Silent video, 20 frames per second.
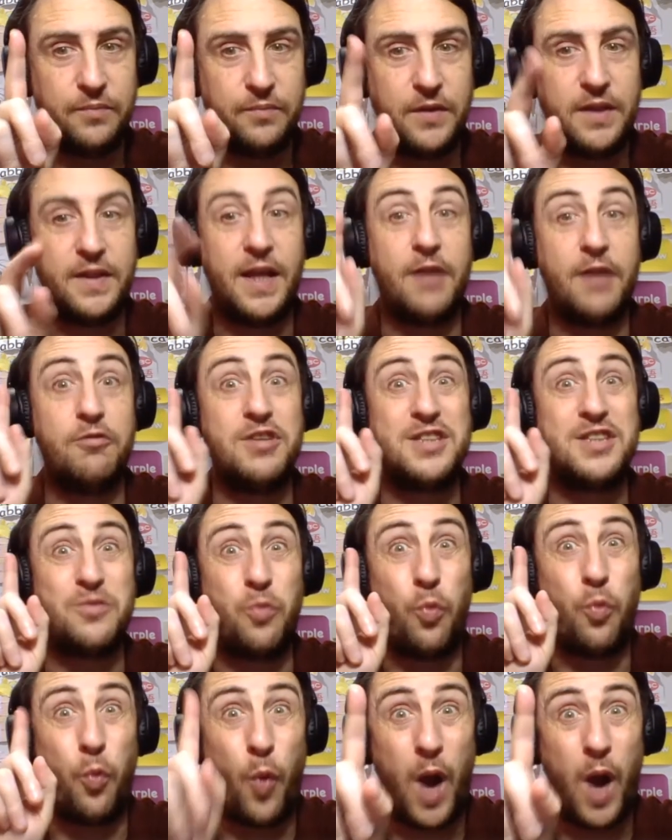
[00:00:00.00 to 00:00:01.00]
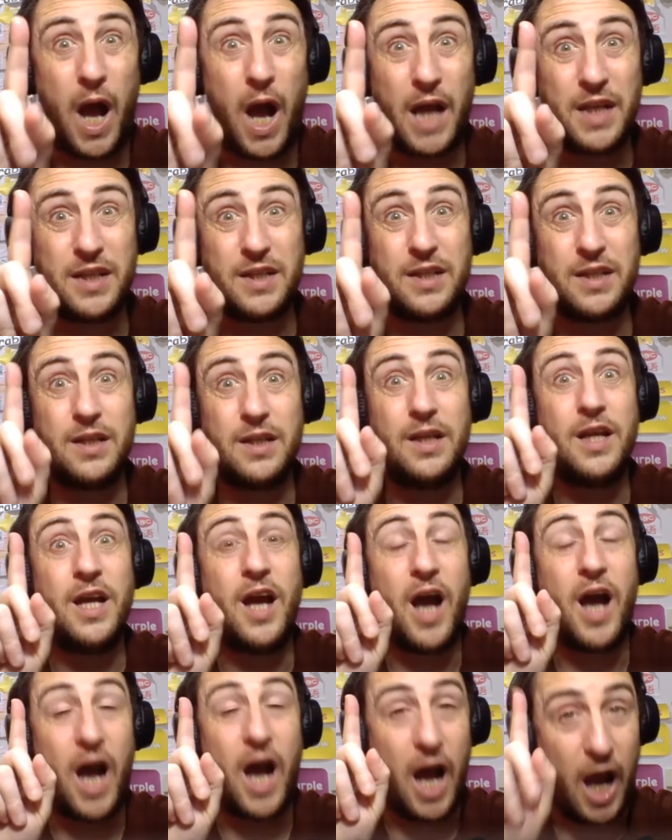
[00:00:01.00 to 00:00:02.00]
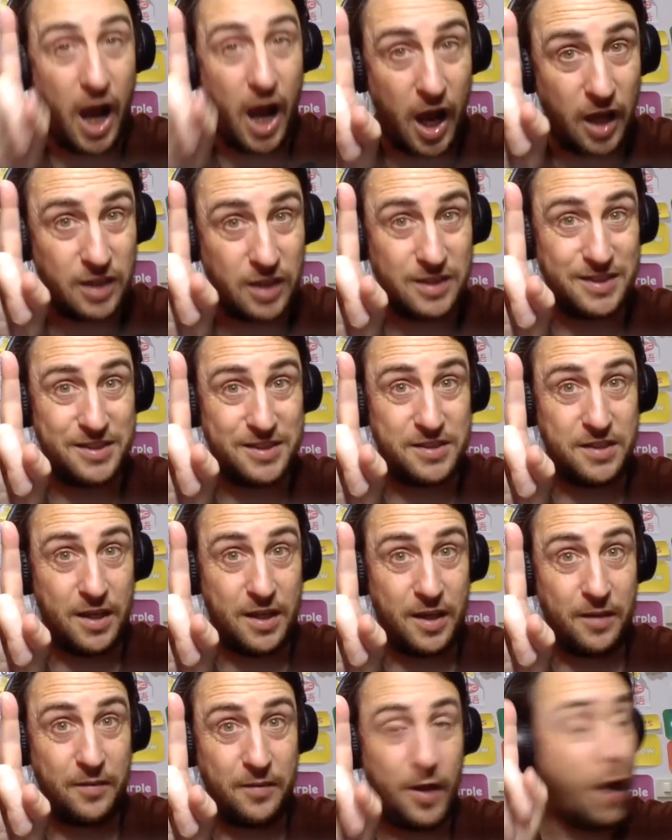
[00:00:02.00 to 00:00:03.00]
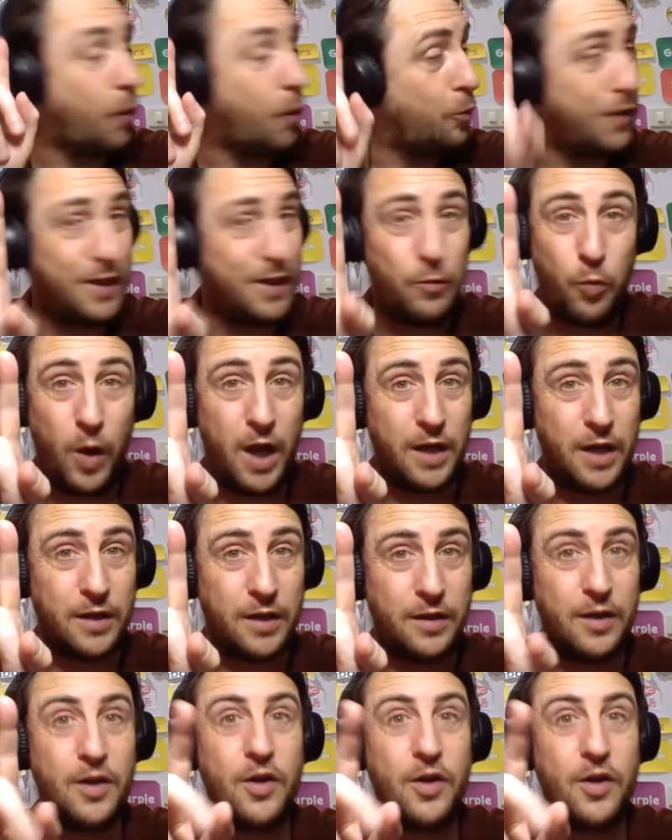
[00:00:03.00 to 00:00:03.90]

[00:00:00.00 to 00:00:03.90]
there is one answer, only one.